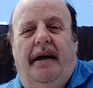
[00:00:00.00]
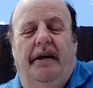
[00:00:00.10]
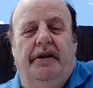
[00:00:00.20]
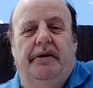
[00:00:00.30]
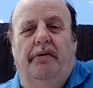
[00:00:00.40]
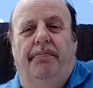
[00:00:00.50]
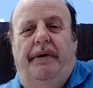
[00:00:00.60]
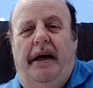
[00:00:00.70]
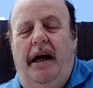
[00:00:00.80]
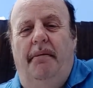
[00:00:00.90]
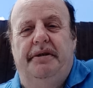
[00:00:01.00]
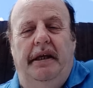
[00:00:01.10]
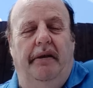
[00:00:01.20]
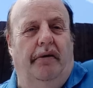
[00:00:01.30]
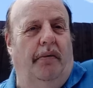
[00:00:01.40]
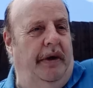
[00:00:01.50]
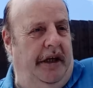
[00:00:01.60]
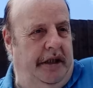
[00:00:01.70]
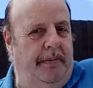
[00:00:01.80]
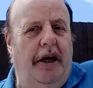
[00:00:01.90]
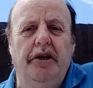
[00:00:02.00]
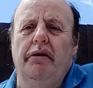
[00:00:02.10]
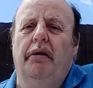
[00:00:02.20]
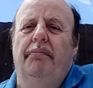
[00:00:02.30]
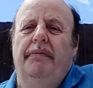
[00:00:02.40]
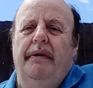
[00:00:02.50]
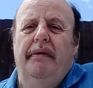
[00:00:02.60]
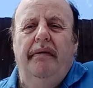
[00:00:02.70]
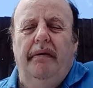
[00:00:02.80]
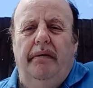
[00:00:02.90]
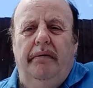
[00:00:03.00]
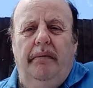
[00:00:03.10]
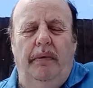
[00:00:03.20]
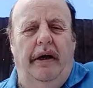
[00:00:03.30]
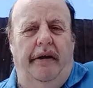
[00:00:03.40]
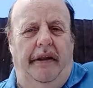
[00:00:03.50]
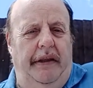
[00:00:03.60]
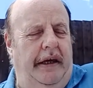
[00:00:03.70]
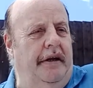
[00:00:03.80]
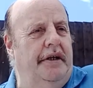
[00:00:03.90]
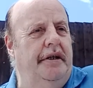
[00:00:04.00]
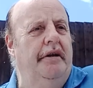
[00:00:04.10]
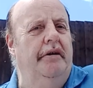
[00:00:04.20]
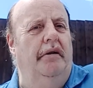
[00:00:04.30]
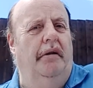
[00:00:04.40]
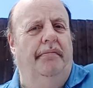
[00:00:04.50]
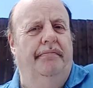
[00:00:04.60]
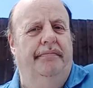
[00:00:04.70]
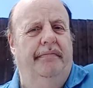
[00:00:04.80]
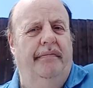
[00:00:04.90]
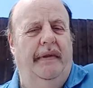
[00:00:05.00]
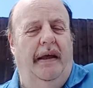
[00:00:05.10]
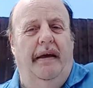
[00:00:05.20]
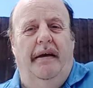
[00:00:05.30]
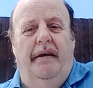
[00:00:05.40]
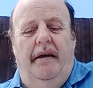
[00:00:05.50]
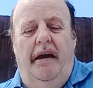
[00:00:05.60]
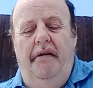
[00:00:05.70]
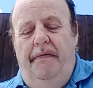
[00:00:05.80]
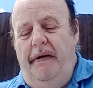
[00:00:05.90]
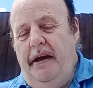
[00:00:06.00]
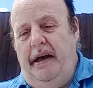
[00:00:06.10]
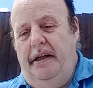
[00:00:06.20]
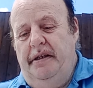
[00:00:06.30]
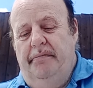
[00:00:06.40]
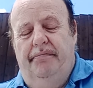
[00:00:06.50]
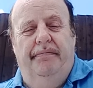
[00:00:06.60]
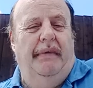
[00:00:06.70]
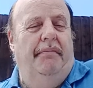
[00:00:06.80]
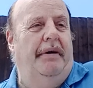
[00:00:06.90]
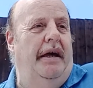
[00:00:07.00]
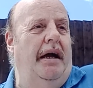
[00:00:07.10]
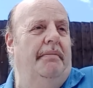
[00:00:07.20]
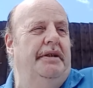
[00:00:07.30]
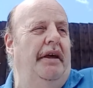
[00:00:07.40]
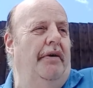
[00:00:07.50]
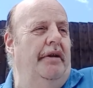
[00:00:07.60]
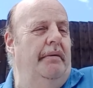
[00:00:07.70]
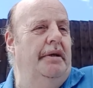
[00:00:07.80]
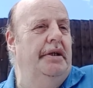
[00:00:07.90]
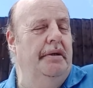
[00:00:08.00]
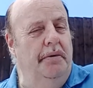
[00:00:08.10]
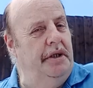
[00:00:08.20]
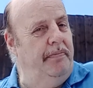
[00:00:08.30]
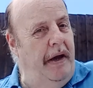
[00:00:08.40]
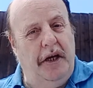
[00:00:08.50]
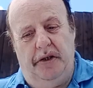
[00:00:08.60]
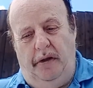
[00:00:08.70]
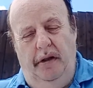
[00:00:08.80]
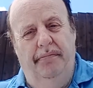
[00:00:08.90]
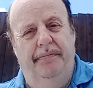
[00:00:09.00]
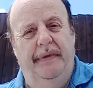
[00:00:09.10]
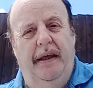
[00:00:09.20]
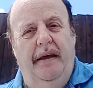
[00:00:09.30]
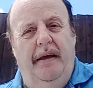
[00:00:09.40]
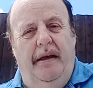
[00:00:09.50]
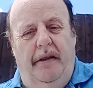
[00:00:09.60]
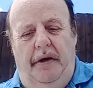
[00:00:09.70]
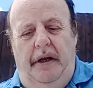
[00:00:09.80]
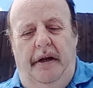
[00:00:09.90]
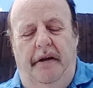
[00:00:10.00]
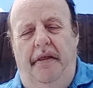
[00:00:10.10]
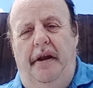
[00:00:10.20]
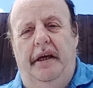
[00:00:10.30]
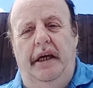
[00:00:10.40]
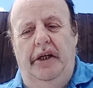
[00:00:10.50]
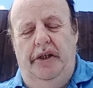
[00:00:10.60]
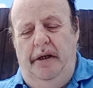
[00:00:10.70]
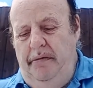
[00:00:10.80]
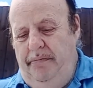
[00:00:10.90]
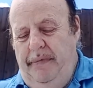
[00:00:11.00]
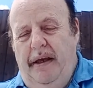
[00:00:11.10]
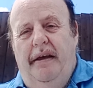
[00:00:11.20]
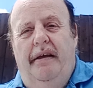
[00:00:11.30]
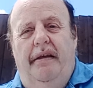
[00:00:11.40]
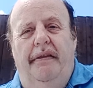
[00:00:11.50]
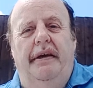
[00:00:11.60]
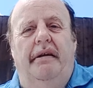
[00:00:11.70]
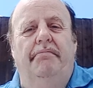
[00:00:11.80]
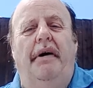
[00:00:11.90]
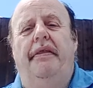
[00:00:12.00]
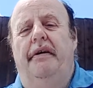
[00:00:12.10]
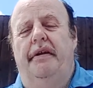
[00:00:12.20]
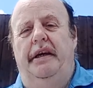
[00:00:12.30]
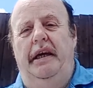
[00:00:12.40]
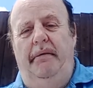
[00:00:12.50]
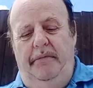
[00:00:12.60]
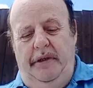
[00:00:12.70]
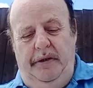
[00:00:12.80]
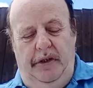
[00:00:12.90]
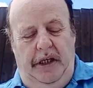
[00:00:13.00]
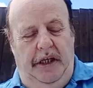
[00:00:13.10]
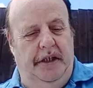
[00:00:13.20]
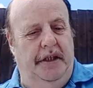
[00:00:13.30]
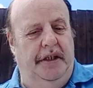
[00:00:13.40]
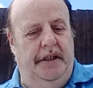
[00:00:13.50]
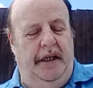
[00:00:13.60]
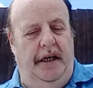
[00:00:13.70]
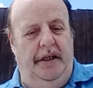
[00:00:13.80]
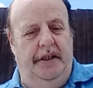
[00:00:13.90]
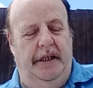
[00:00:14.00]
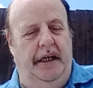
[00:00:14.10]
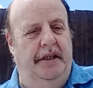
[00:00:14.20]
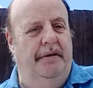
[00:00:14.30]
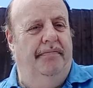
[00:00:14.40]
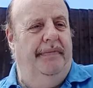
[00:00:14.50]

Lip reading: And so perhaps they thought, we are special. We are in the inner circle. In fact, perhaps they thought they were so special that on another occasion, their mother came to Jesus and said,